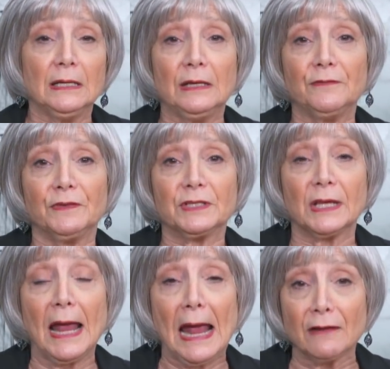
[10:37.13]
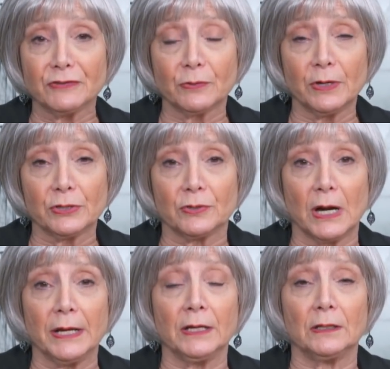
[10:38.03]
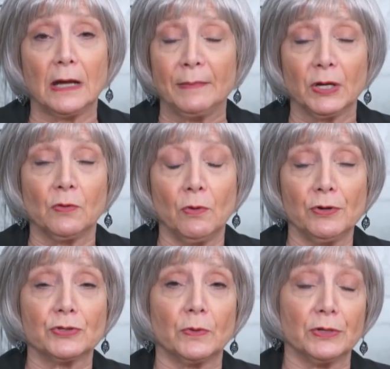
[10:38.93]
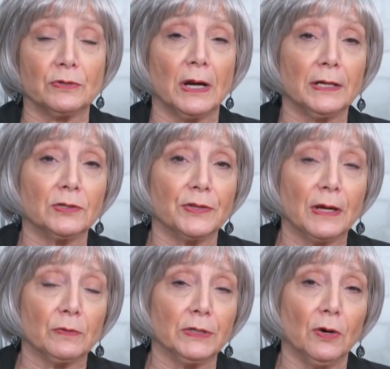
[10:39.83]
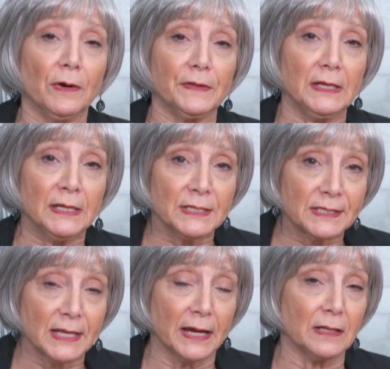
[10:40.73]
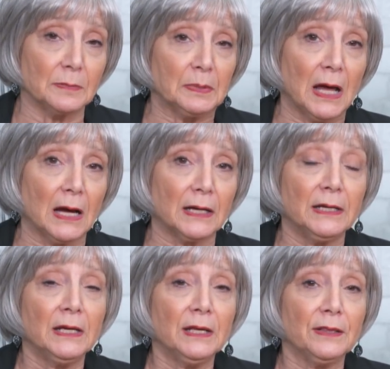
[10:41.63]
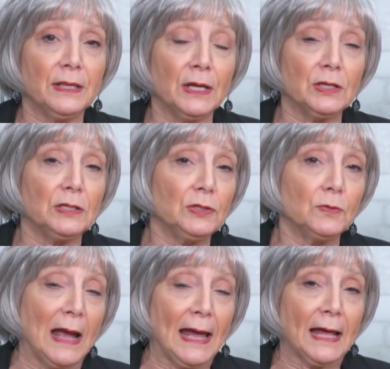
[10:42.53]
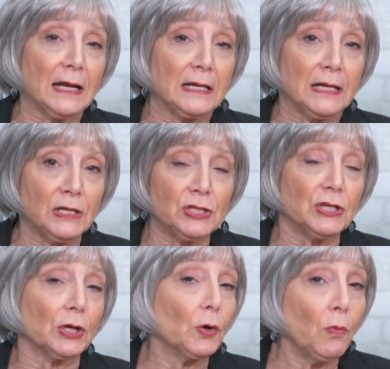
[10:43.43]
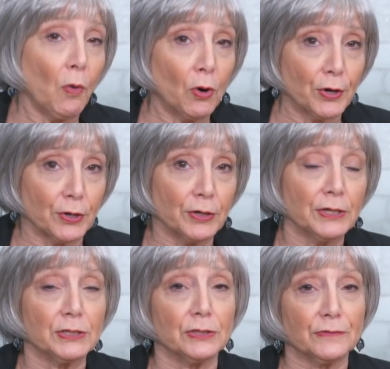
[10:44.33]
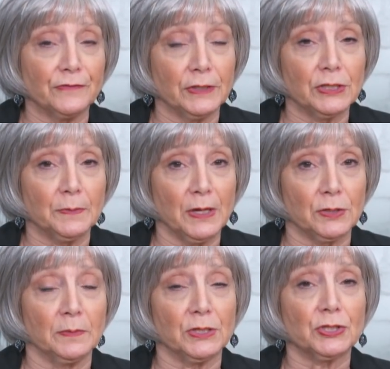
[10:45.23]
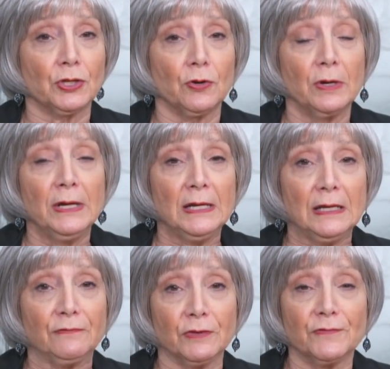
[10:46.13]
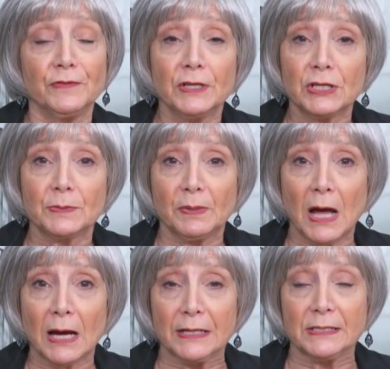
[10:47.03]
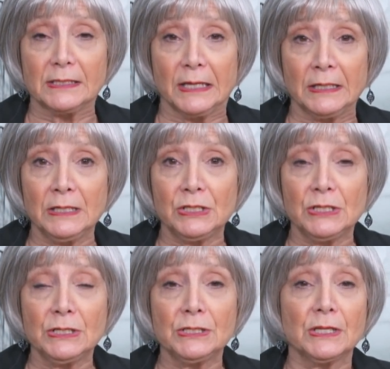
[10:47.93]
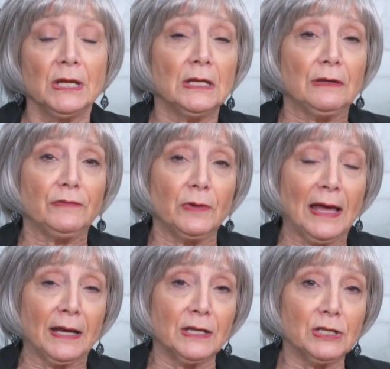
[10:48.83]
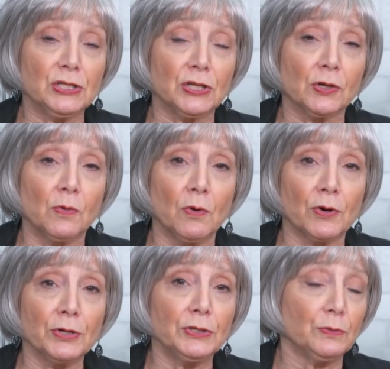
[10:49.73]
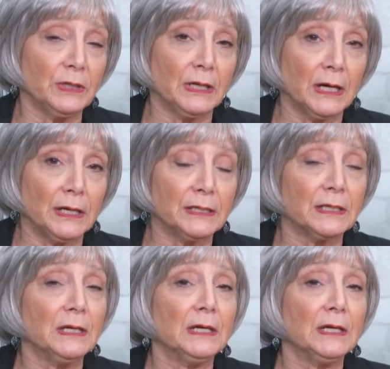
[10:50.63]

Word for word: If it's a half square triangle, I mean a quarter square triangle that would go on the inside of the block, then you add an inch and a quarter to your finished measurement. So if your finished block is 10 inches, if you add an inch and a quarter, you would cut